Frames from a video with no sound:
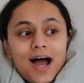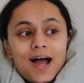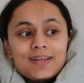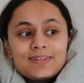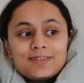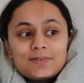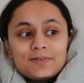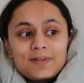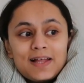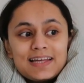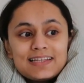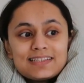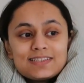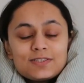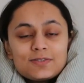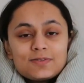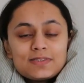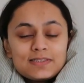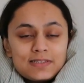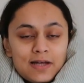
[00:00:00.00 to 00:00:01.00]
I do like
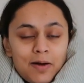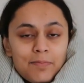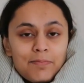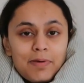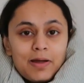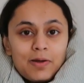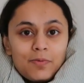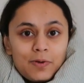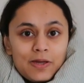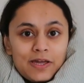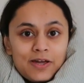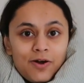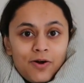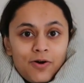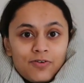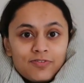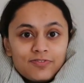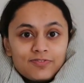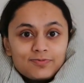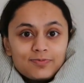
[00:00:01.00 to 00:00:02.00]
to start my week
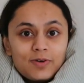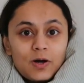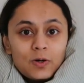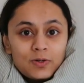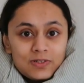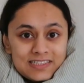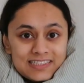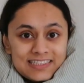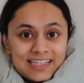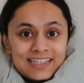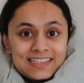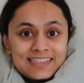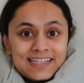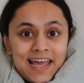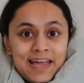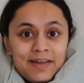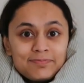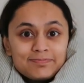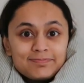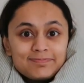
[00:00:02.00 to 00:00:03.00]
off on a
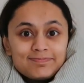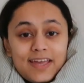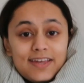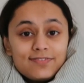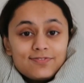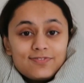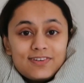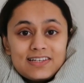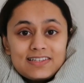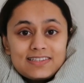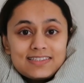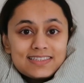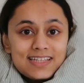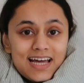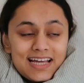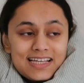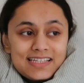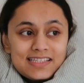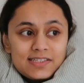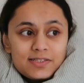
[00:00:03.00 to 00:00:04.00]
Sunday. It feels
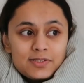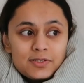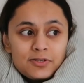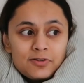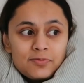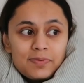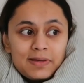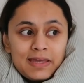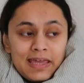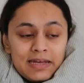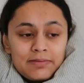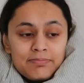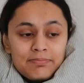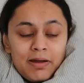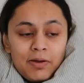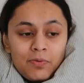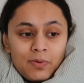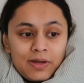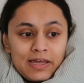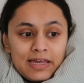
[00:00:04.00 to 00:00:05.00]
nice to begin
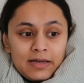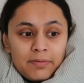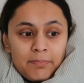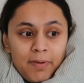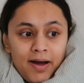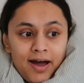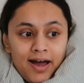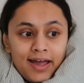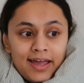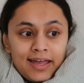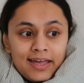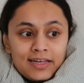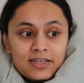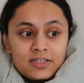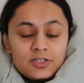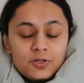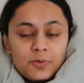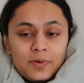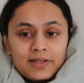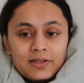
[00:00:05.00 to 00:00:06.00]
my week
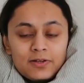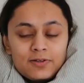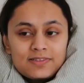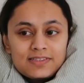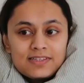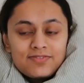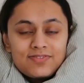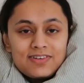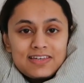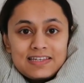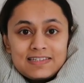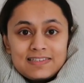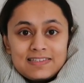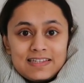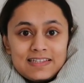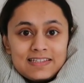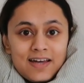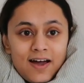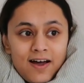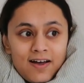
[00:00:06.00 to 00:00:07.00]
by doing lots of
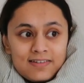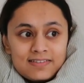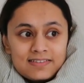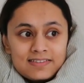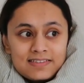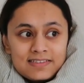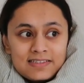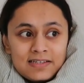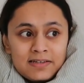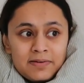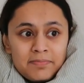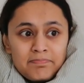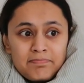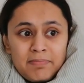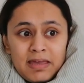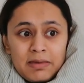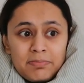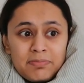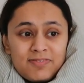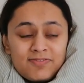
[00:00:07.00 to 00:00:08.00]
easy tasks
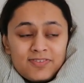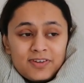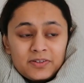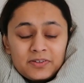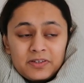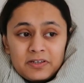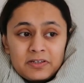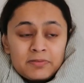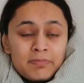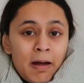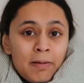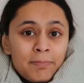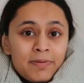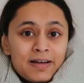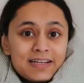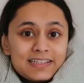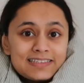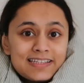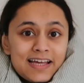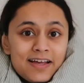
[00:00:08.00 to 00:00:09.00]
that make me feel good about
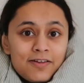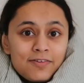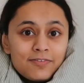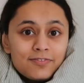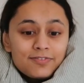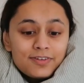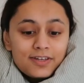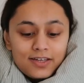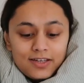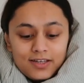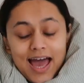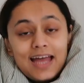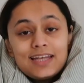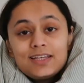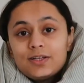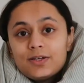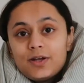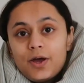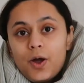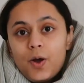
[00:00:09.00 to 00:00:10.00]
myself.
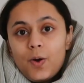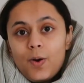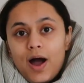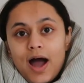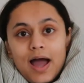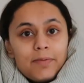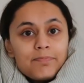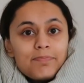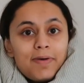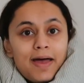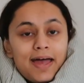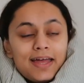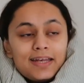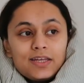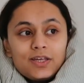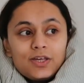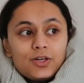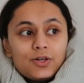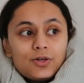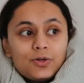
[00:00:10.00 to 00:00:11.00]
And you know, I bet
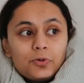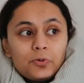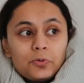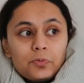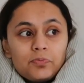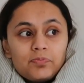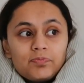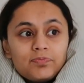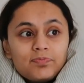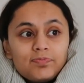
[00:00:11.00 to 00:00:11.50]
you